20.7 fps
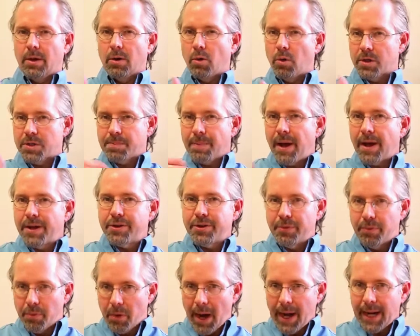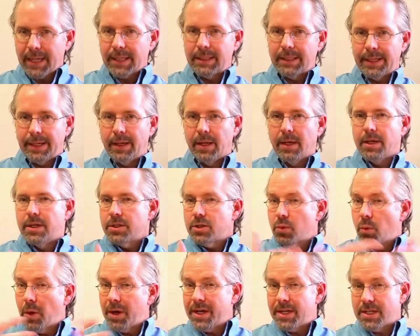correspond directly
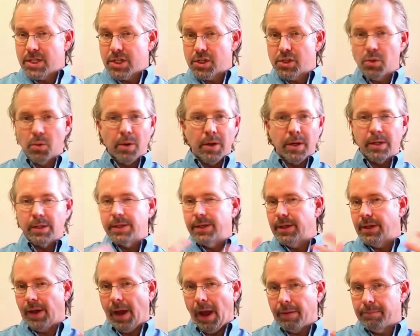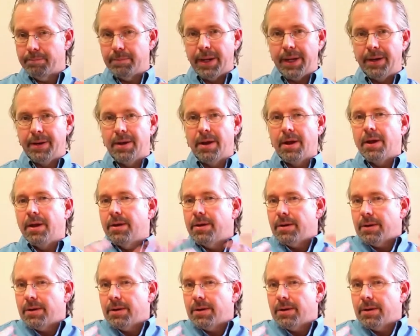to what historically have been